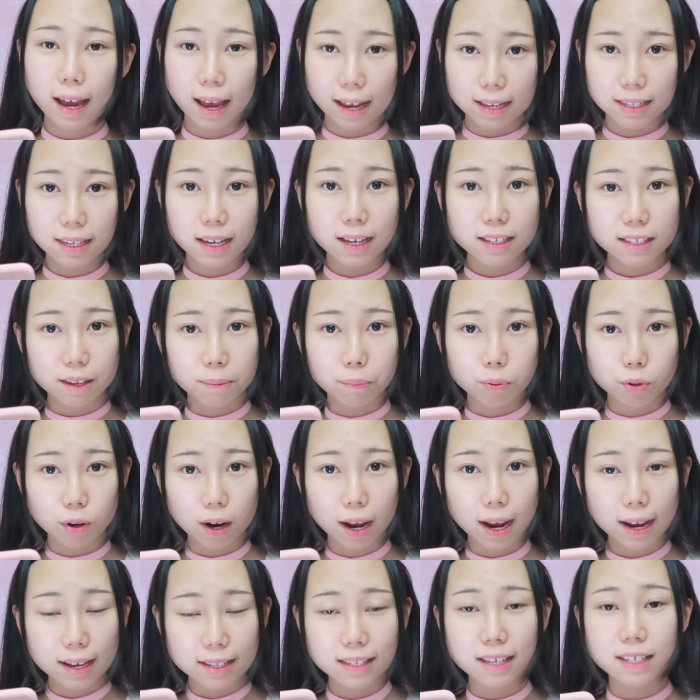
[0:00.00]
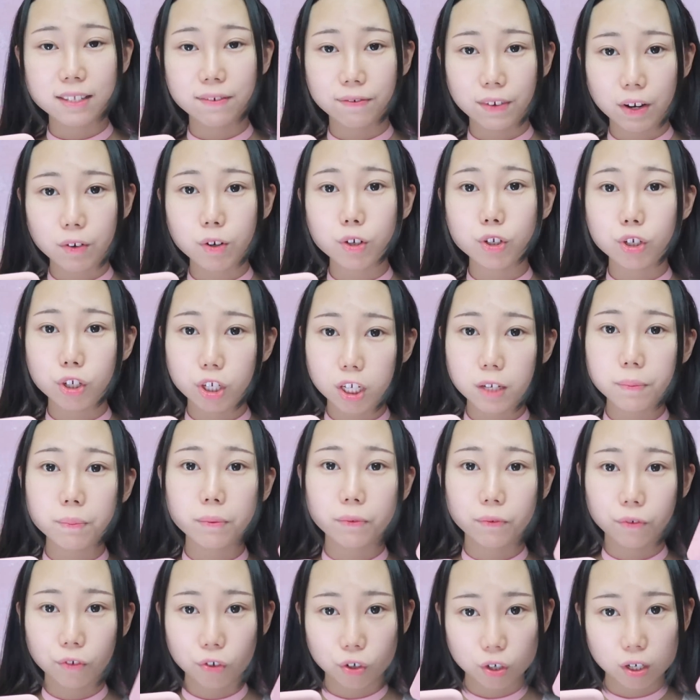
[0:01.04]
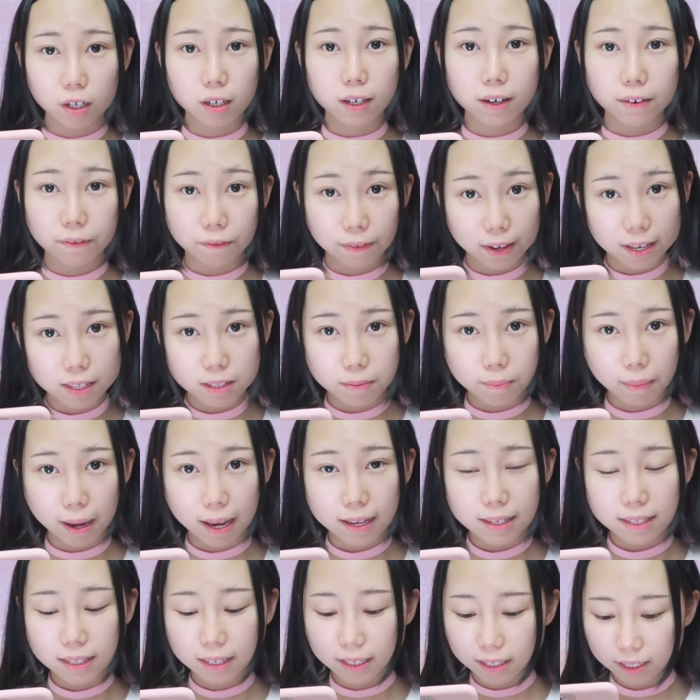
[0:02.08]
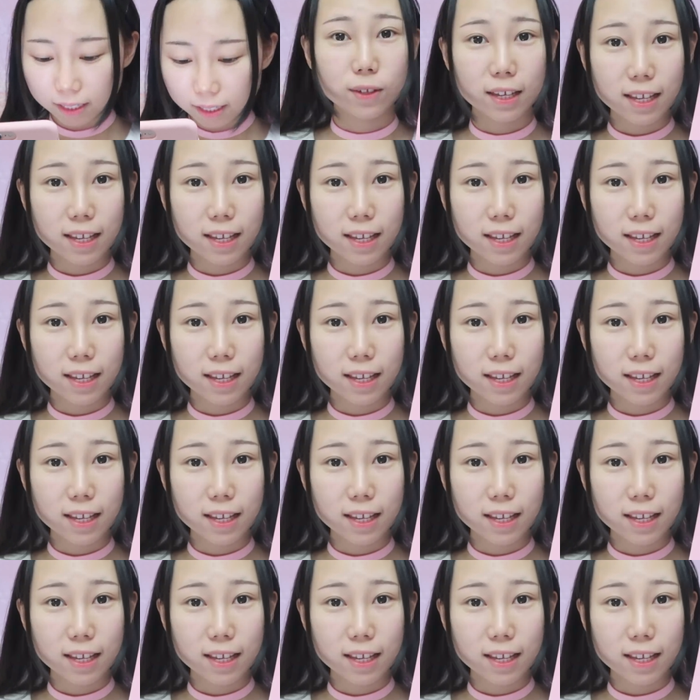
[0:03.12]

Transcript: I think the price is very cheap for face mask.